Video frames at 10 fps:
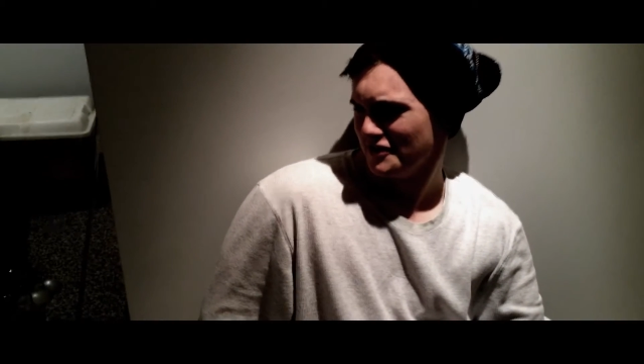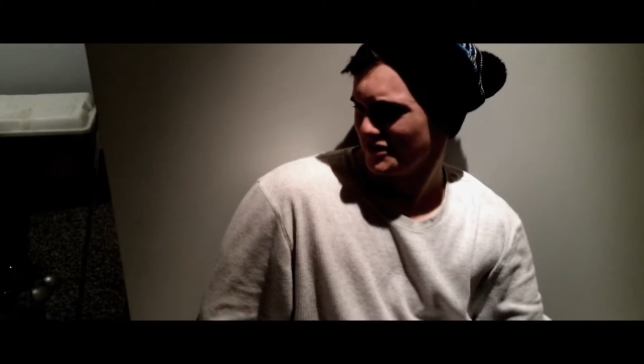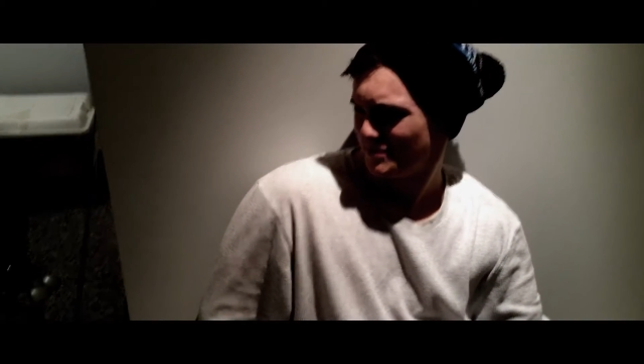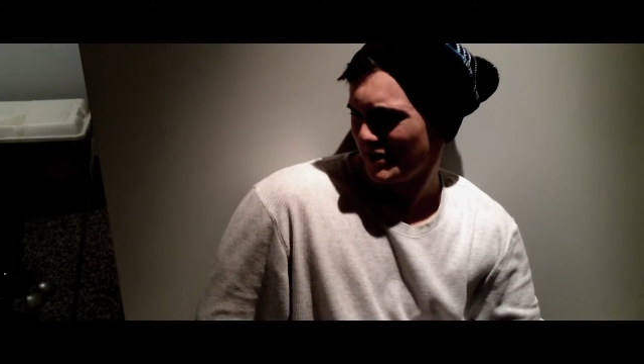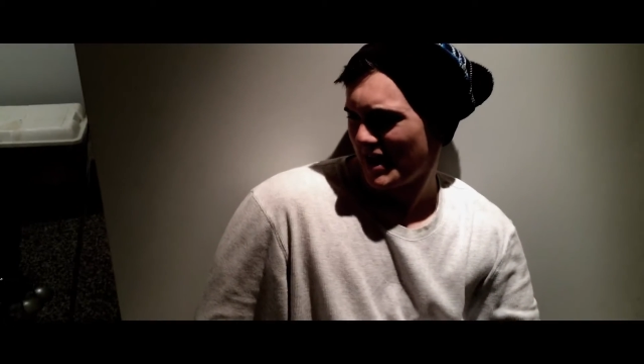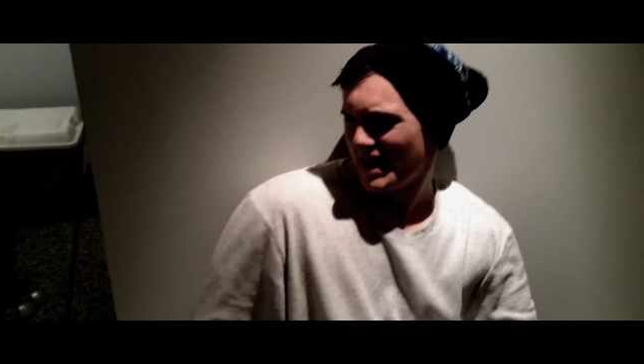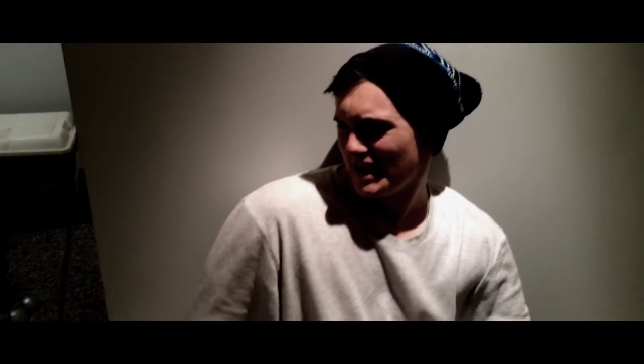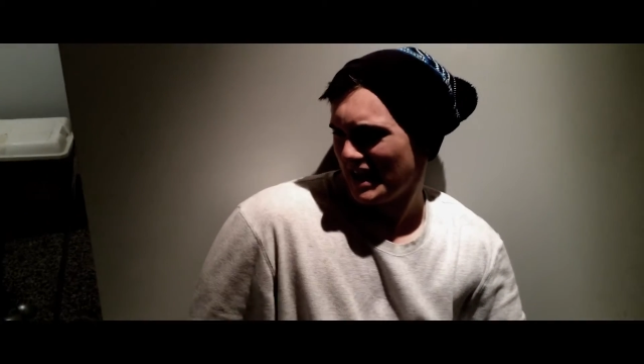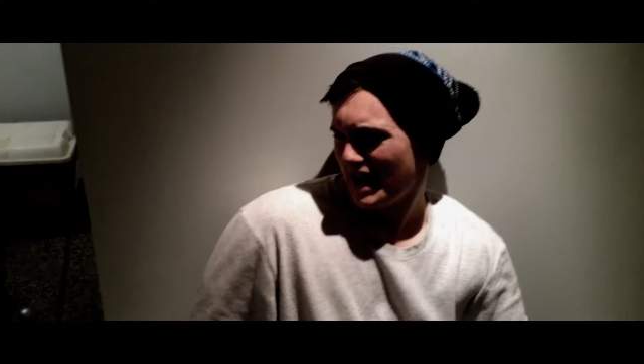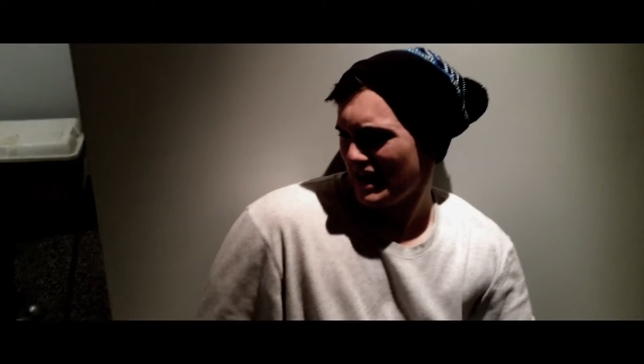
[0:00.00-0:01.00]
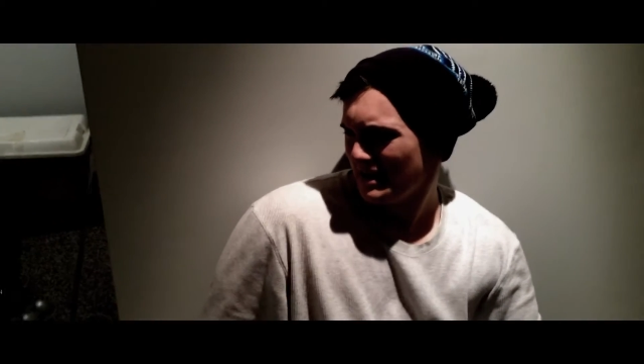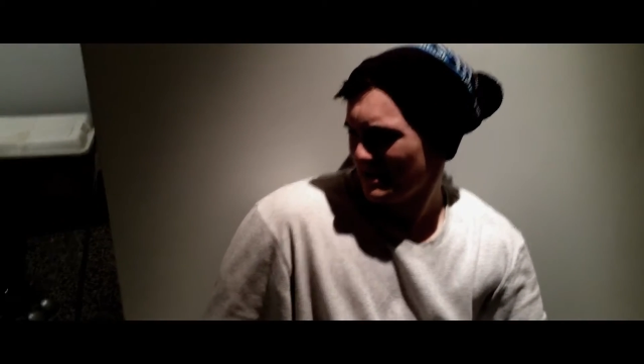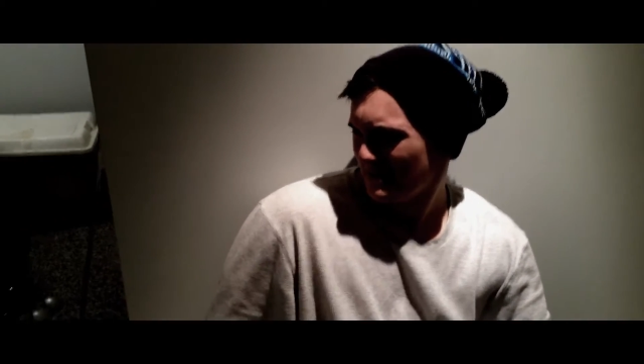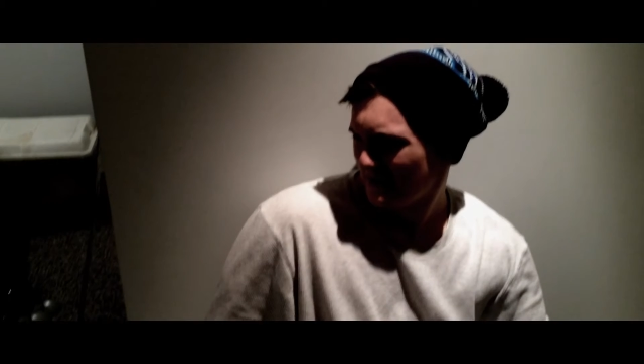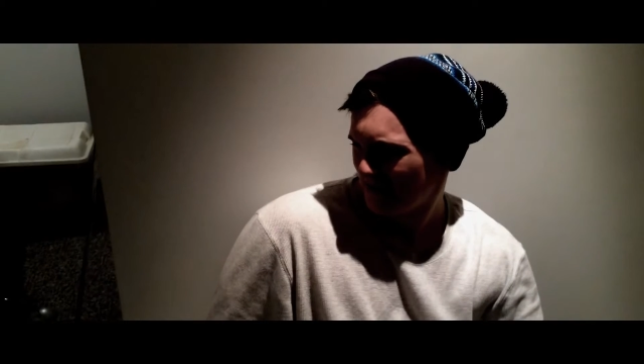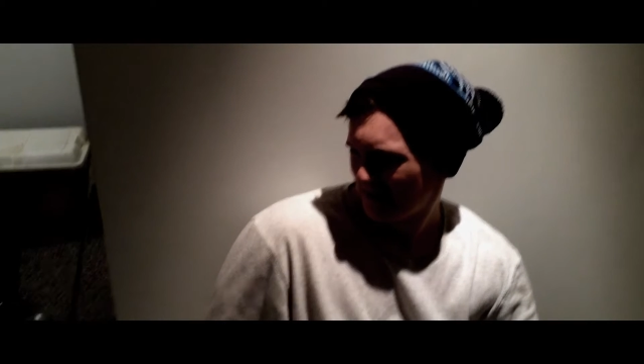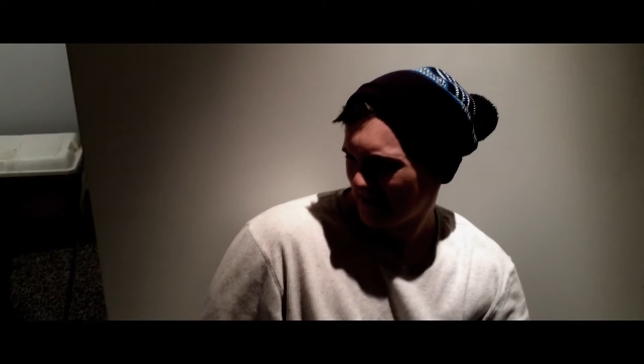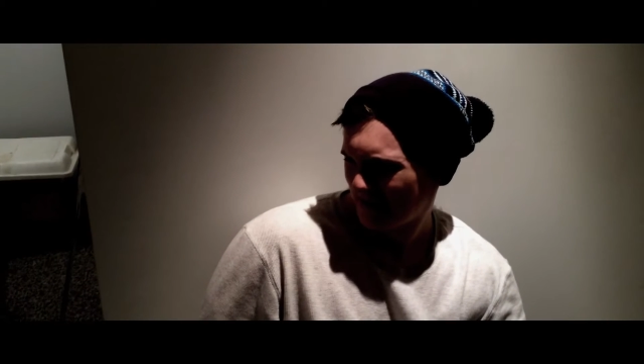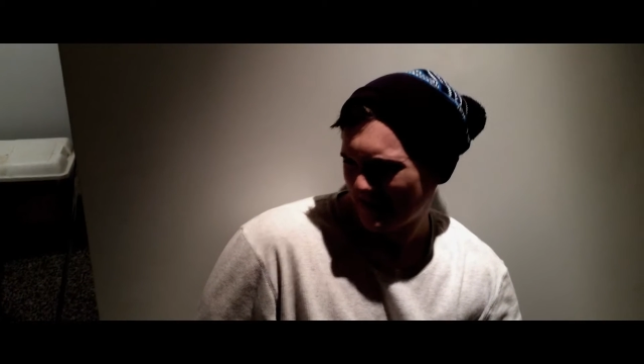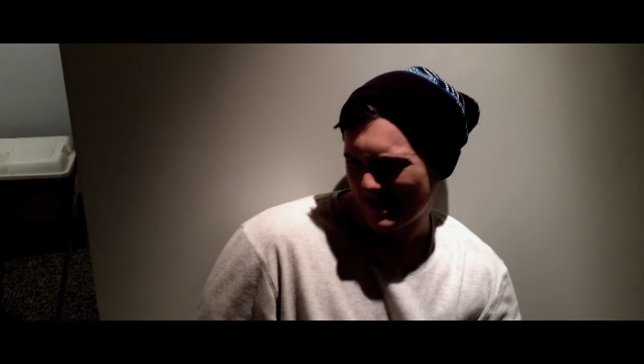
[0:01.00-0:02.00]
in your spaghetti game.
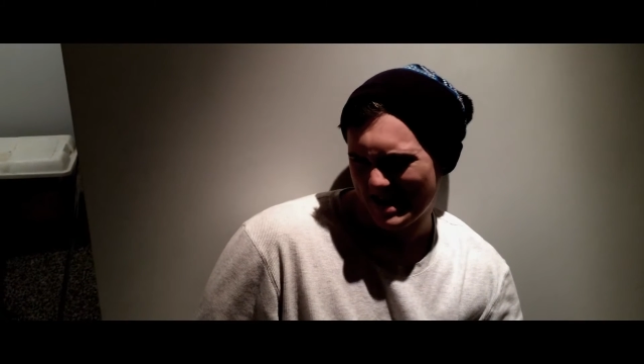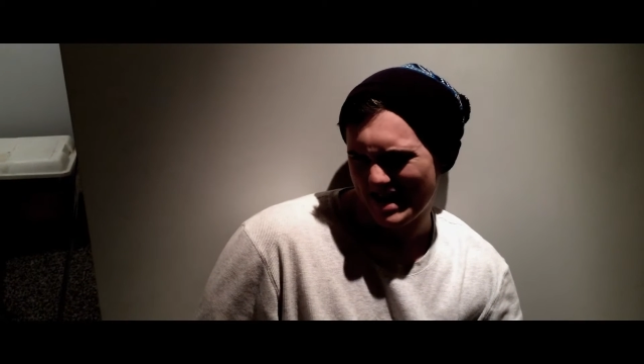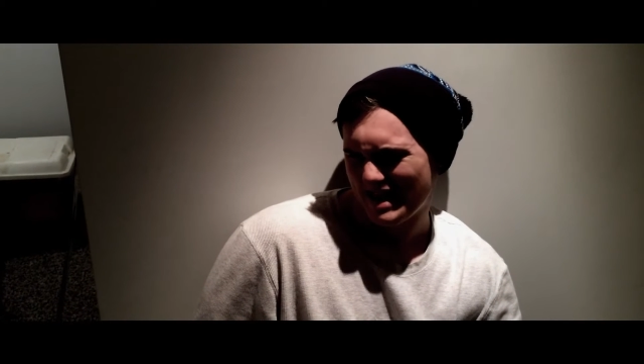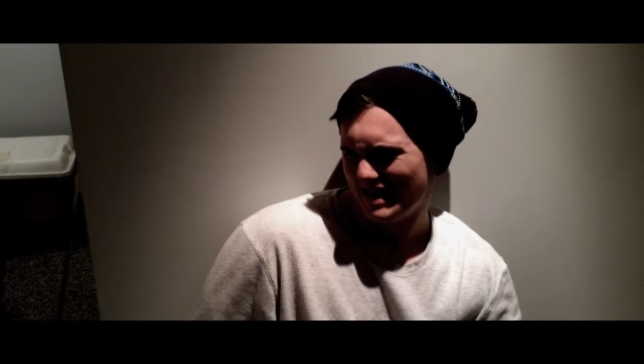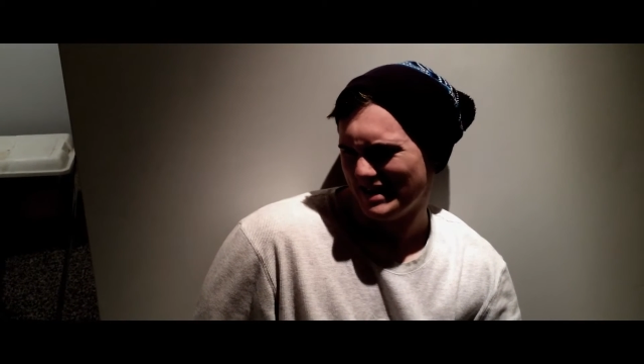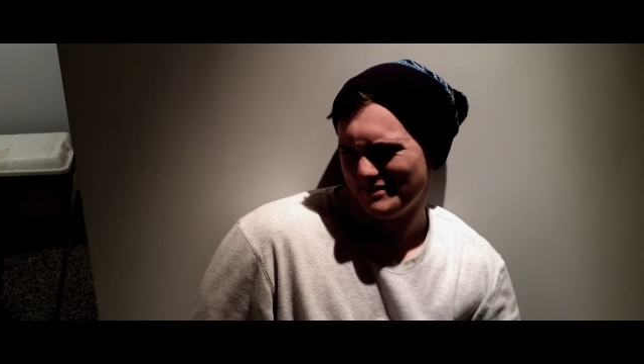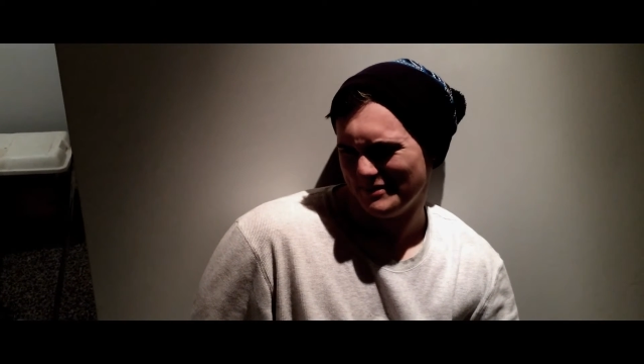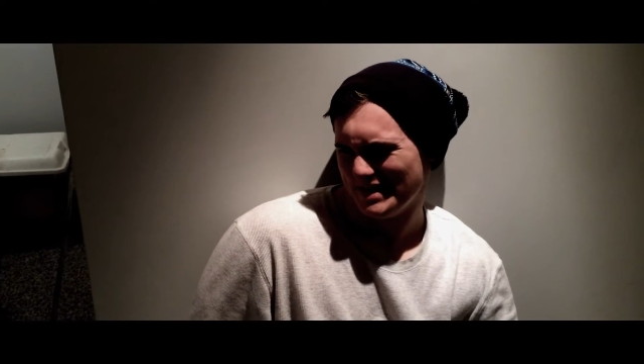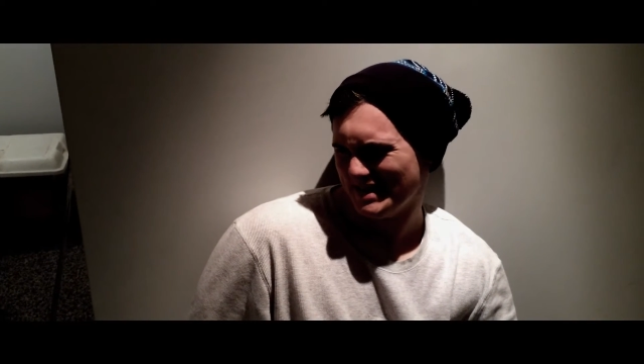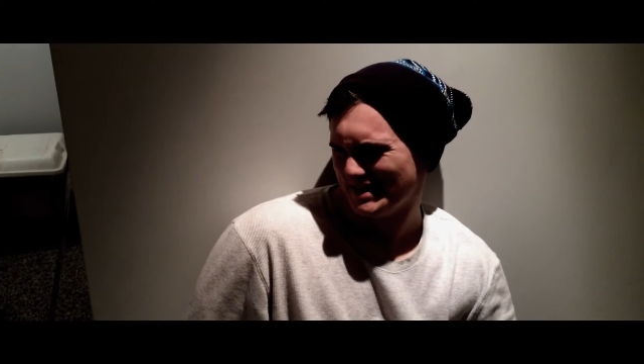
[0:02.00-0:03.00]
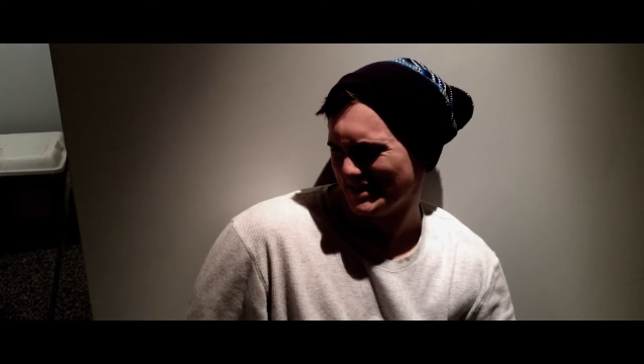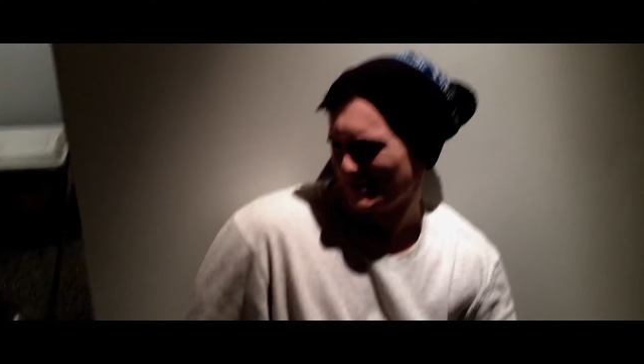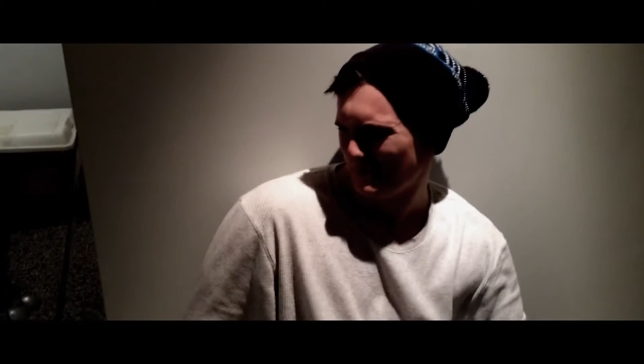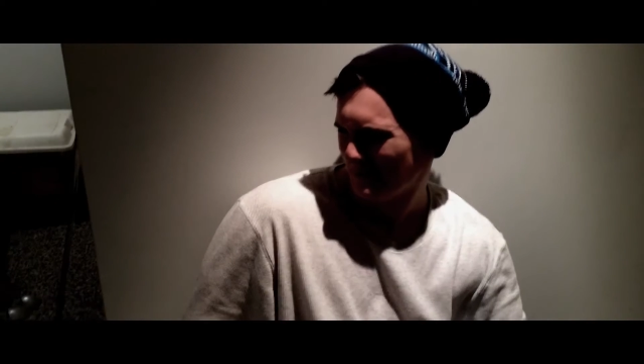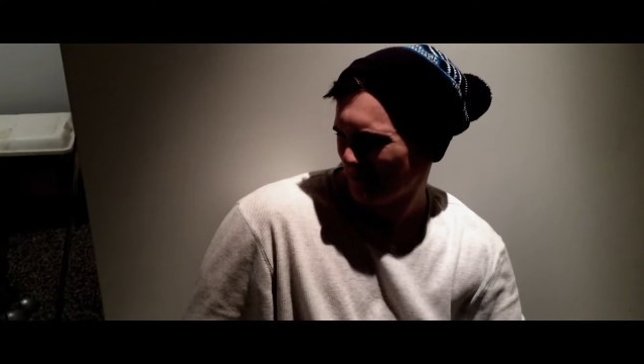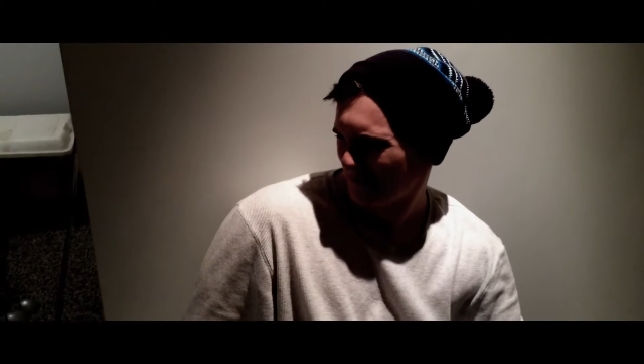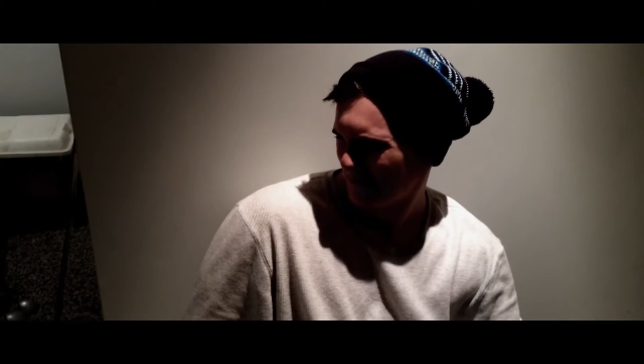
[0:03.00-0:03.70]
I didn't mean to.